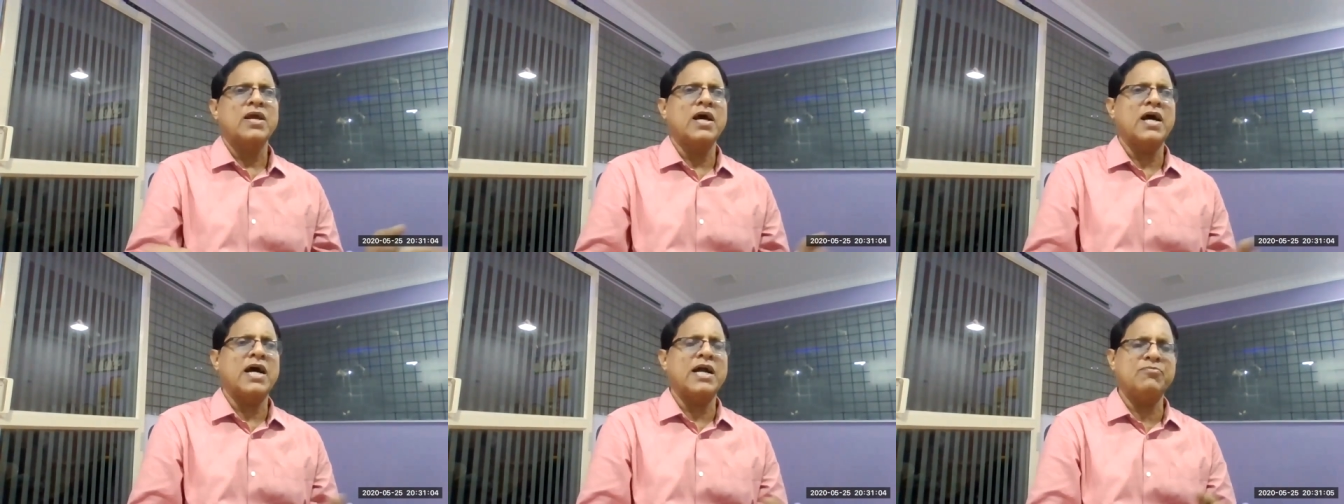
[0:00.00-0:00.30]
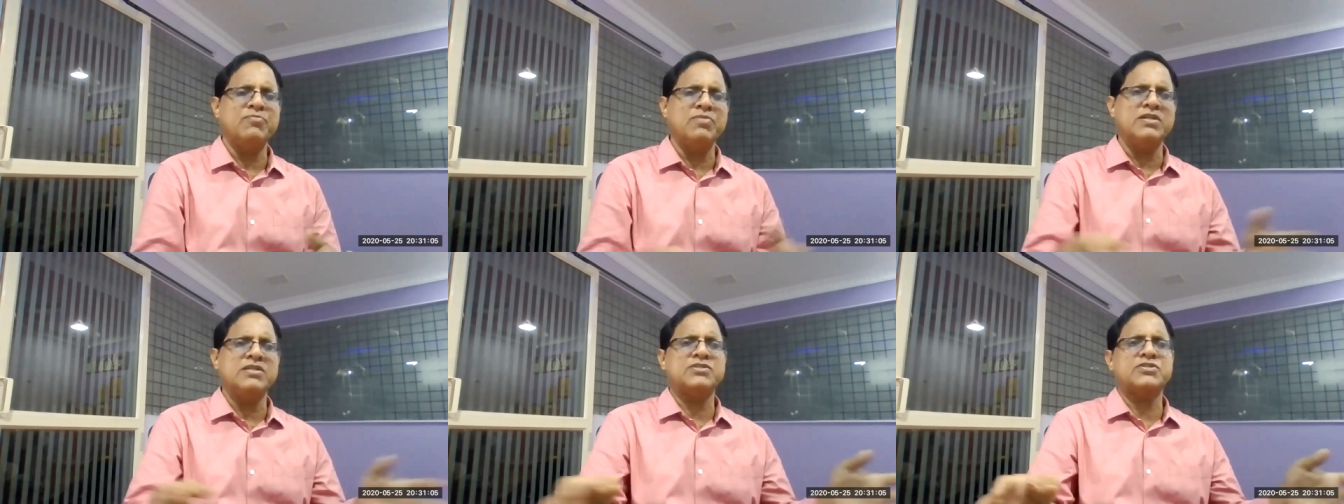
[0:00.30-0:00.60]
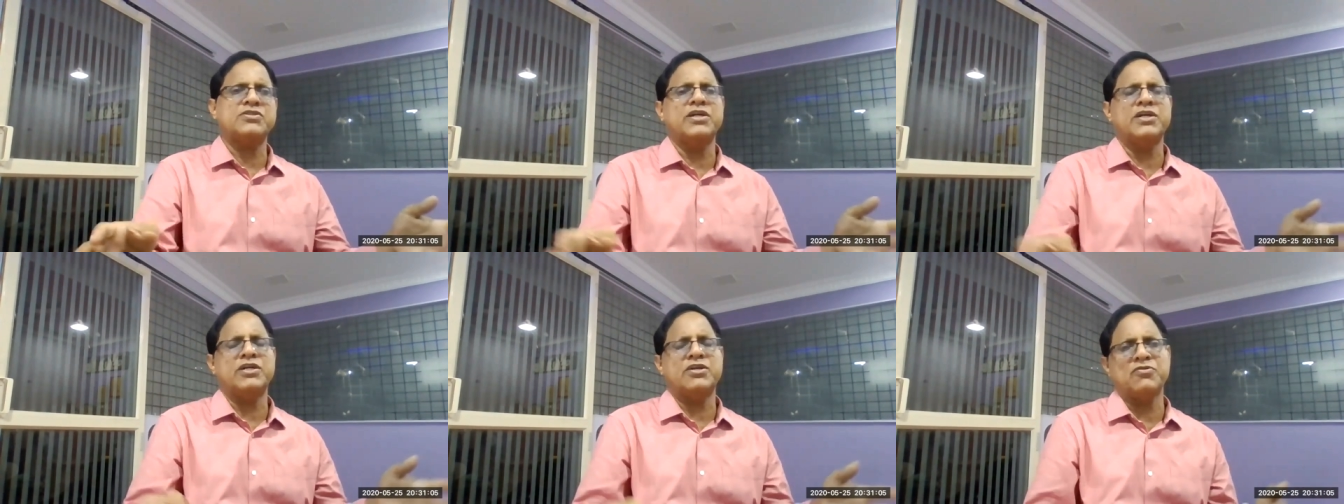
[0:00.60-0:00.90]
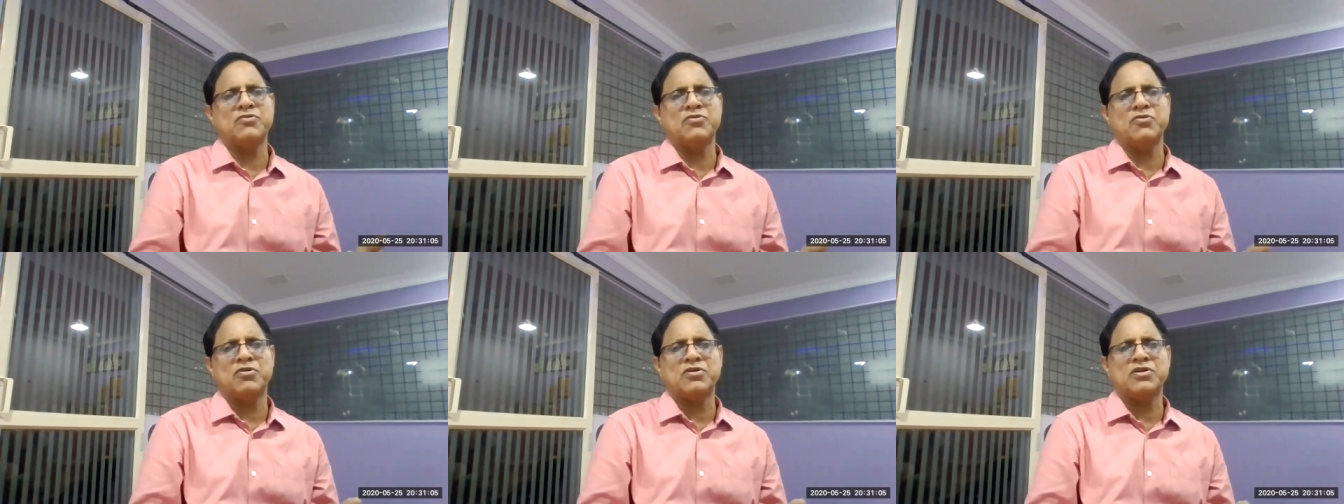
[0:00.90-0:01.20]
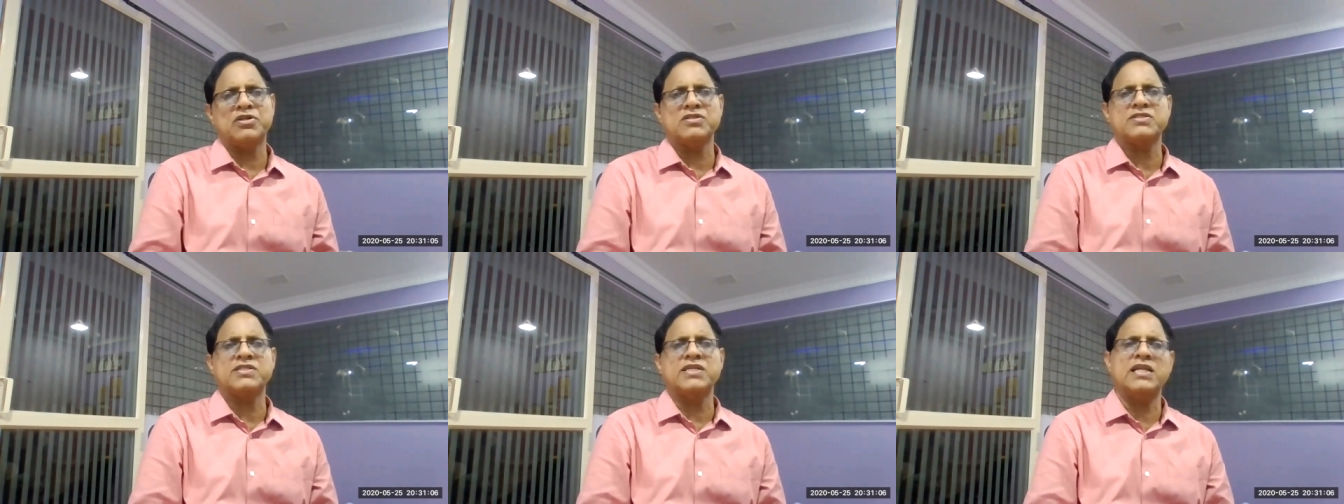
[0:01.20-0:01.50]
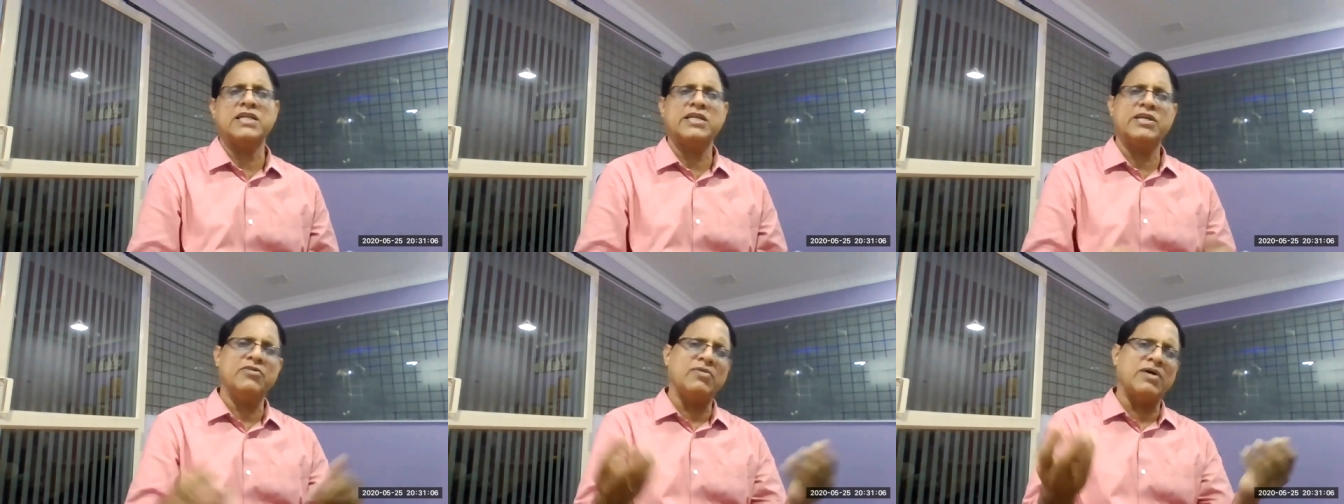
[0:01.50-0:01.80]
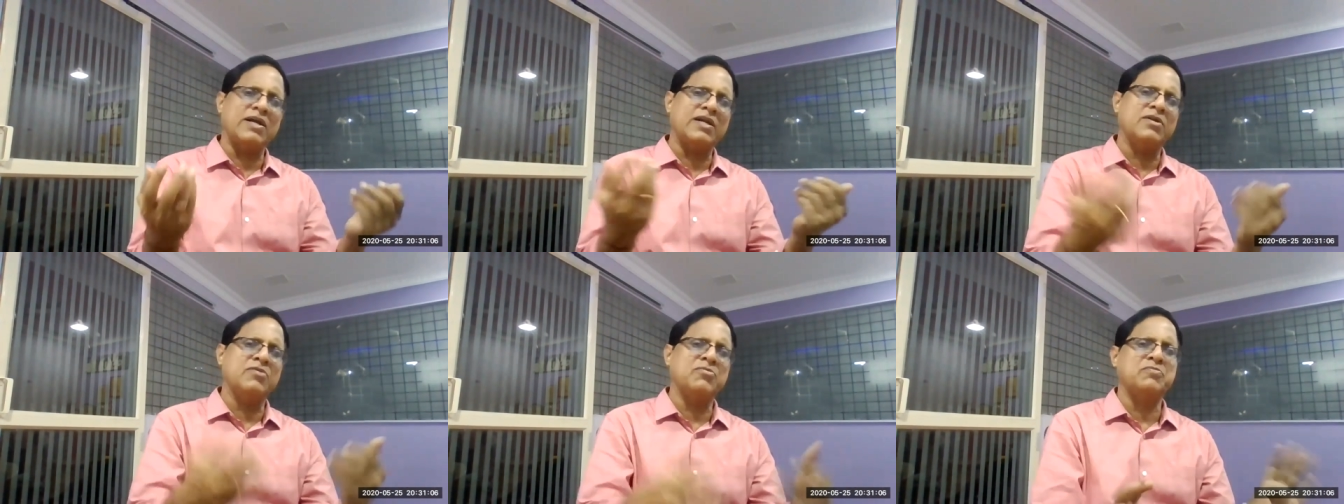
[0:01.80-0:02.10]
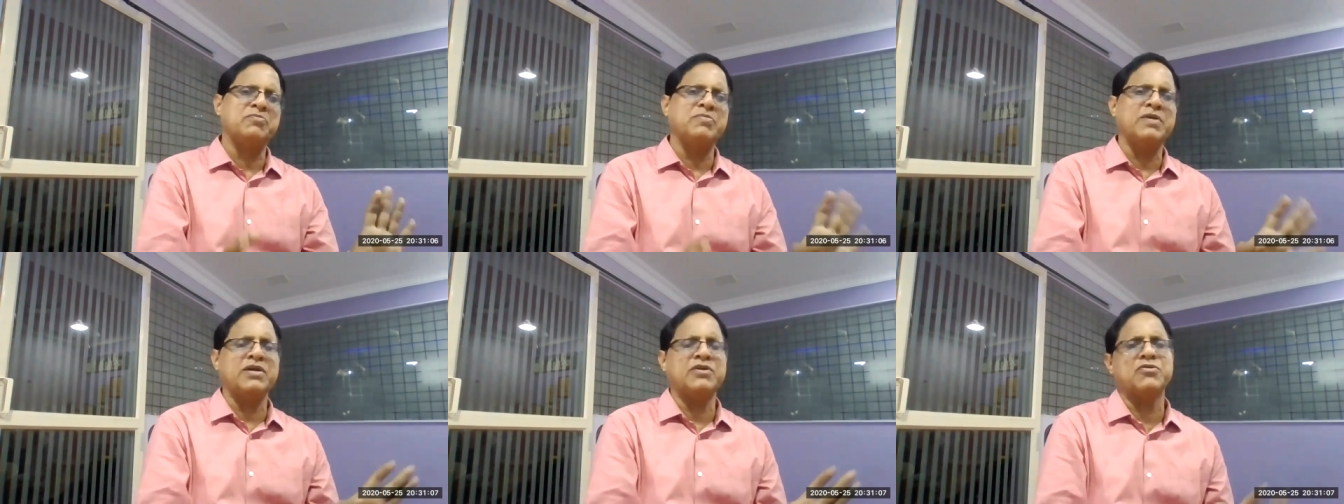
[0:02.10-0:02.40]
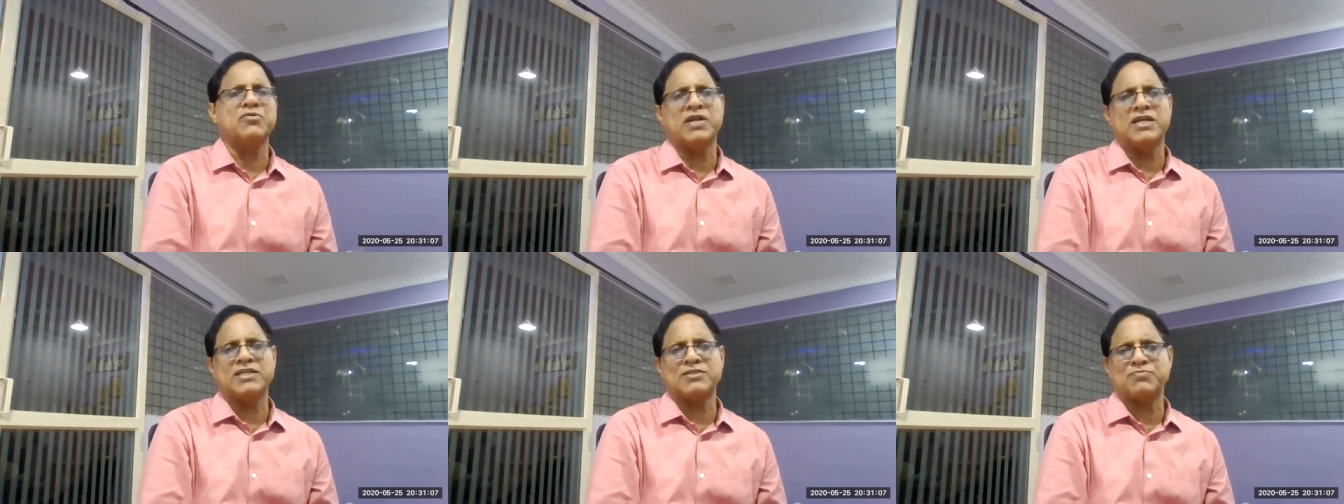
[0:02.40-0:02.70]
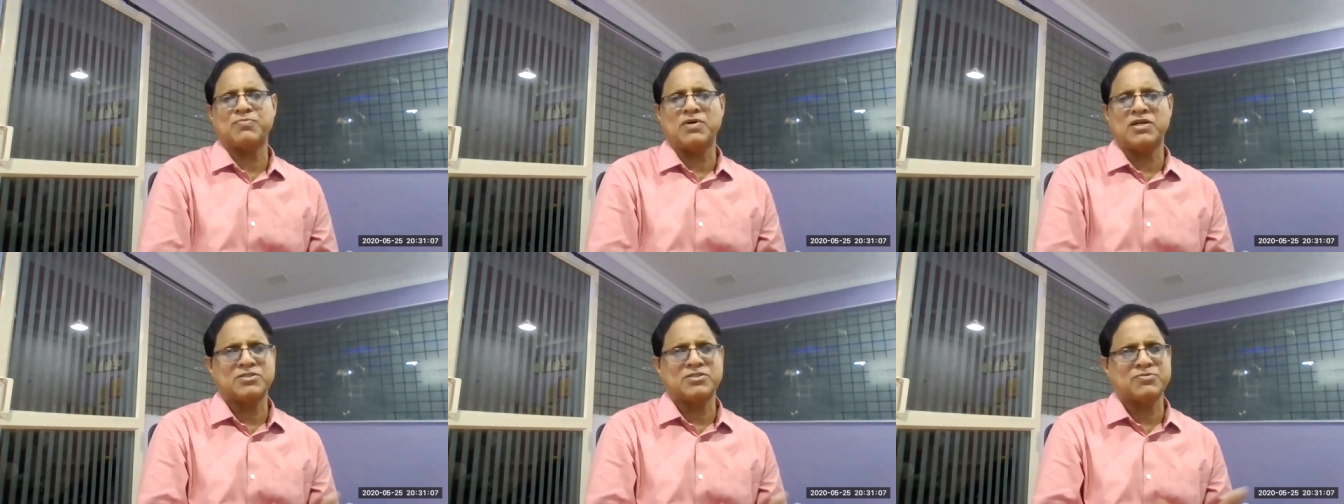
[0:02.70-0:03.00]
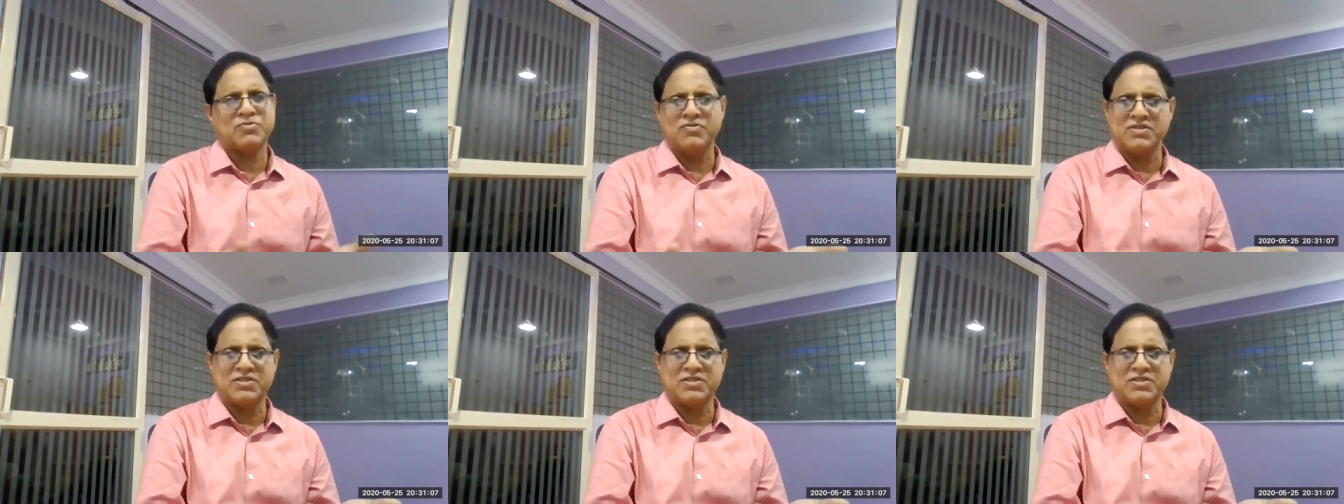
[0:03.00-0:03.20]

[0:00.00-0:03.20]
administrative notice they'll give and make you responsible,